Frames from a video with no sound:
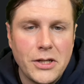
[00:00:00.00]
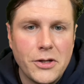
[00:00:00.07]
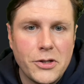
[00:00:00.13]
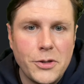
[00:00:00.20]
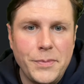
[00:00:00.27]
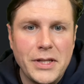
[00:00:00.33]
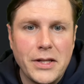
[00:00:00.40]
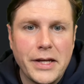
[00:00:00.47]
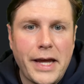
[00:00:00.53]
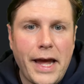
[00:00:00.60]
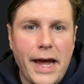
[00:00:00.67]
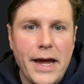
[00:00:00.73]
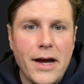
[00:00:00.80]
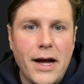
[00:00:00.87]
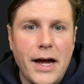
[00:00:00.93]
It could be like
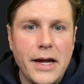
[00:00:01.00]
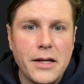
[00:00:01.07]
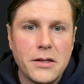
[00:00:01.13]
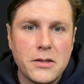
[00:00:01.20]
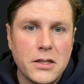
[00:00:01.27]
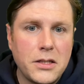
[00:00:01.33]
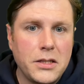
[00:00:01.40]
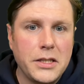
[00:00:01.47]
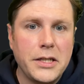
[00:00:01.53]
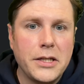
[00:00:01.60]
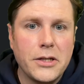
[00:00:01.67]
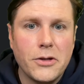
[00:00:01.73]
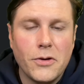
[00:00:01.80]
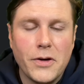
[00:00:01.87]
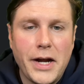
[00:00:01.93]
AI
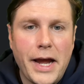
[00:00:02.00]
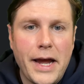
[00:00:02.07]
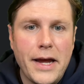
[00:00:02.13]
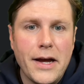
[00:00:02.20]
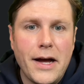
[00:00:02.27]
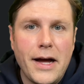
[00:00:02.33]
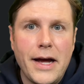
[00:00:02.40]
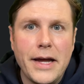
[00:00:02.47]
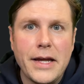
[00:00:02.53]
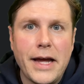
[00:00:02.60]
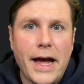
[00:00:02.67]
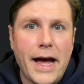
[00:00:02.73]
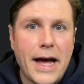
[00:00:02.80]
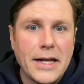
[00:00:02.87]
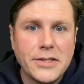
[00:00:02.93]
clear or AI
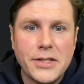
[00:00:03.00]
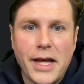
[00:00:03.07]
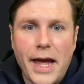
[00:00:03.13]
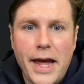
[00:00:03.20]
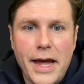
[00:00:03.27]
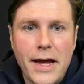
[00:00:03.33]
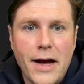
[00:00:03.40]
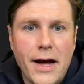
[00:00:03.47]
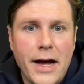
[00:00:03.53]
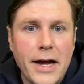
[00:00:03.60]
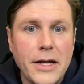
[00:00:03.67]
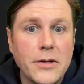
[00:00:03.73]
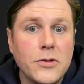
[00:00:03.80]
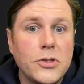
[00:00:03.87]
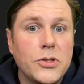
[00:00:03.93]
ask,
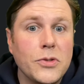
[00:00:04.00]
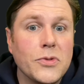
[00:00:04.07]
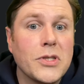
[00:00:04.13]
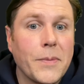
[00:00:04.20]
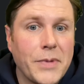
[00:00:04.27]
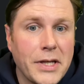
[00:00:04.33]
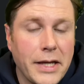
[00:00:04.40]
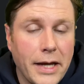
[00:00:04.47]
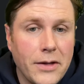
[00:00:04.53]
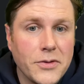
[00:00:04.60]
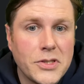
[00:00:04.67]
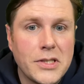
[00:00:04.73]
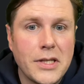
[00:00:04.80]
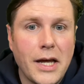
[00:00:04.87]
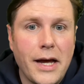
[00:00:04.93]
AI do something
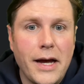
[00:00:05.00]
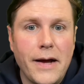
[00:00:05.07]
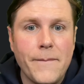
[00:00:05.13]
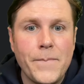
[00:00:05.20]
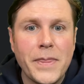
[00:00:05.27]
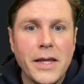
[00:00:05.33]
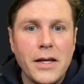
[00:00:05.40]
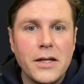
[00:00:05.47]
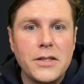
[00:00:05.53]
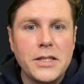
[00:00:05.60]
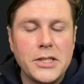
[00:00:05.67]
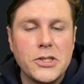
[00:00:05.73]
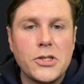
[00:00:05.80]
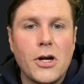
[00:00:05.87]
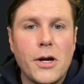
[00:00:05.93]
else.
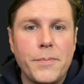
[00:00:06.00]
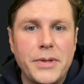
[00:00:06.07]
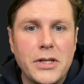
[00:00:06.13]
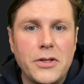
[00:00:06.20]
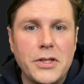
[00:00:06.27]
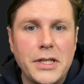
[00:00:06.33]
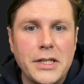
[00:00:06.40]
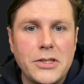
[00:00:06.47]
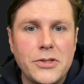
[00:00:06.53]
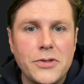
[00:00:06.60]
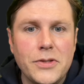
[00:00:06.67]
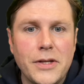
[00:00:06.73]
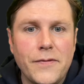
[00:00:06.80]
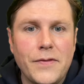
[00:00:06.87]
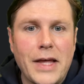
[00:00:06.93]
This is our ability to
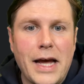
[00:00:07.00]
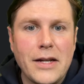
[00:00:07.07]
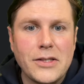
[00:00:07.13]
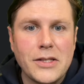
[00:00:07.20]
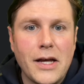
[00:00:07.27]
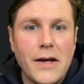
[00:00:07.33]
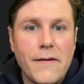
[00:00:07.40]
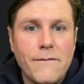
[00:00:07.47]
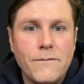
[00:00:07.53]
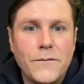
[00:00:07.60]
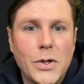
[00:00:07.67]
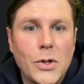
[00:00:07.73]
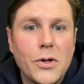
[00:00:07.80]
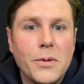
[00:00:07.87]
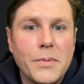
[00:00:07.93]
give that
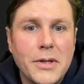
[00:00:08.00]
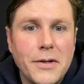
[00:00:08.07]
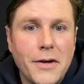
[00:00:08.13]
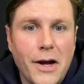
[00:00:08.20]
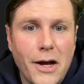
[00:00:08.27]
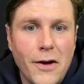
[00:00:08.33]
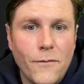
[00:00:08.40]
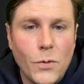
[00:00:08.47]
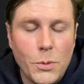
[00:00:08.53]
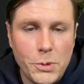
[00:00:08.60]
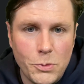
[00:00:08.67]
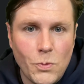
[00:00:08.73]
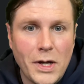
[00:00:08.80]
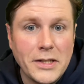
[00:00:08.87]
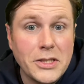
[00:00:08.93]
verb of what we
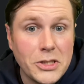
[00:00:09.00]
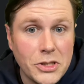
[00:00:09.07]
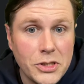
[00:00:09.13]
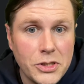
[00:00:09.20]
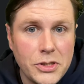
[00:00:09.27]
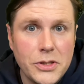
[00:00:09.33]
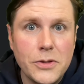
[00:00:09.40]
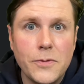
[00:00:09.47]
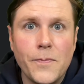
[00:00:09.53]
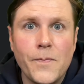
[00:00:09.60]
want it to do.